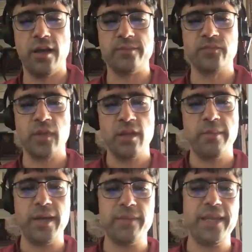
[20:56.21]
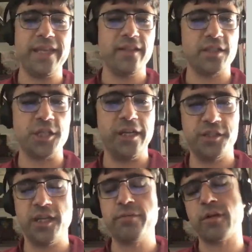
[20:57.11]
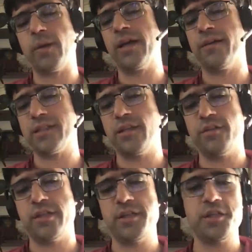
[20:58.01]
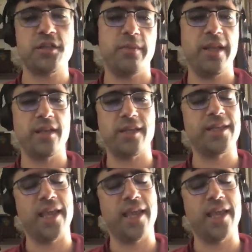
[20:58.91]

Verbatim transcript: Um, But making this change did require us to use an addition because